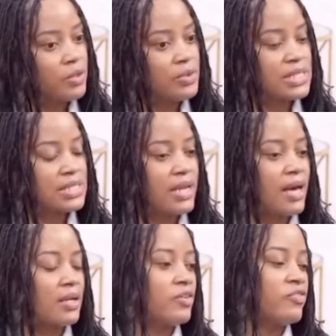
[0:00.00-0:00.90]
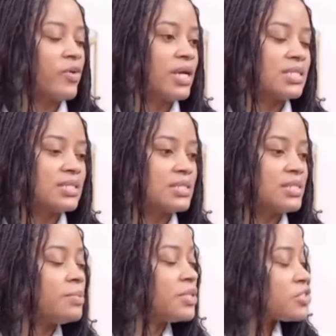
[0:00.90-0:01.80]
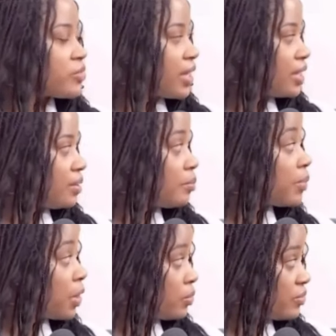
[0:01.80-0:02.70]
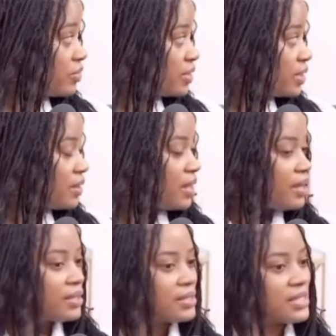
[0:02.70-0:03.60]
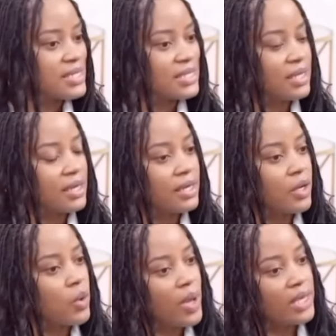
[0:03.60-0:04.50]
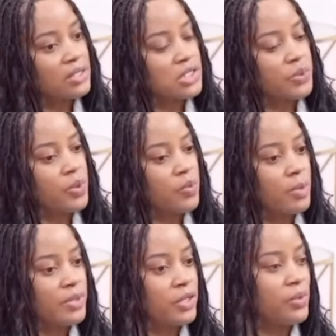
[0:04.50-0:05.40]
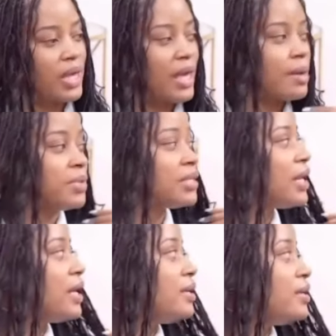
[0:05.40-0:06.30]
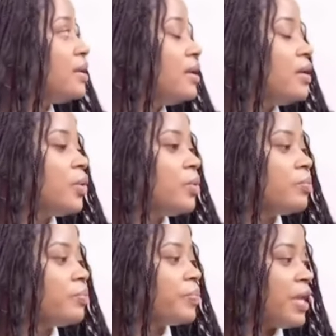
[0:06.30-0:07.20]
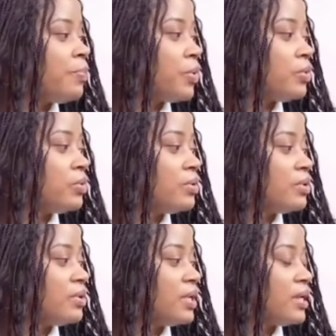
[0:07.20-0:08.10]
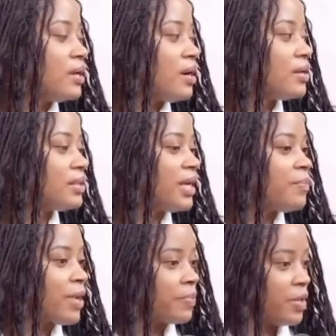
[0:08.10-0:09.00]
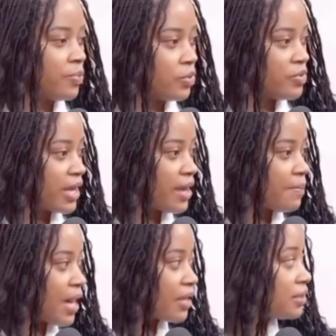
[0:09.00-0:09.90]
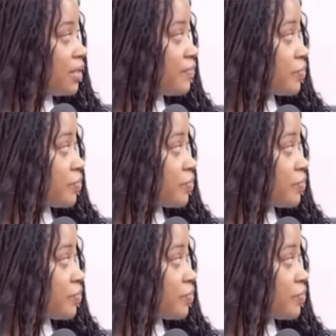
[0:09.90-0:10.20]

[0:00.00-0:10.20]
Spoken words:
bunch of mess and foolishness and we supposed to smile through it and be okay with the crap that get done to us. Like, we got a real interesting concept.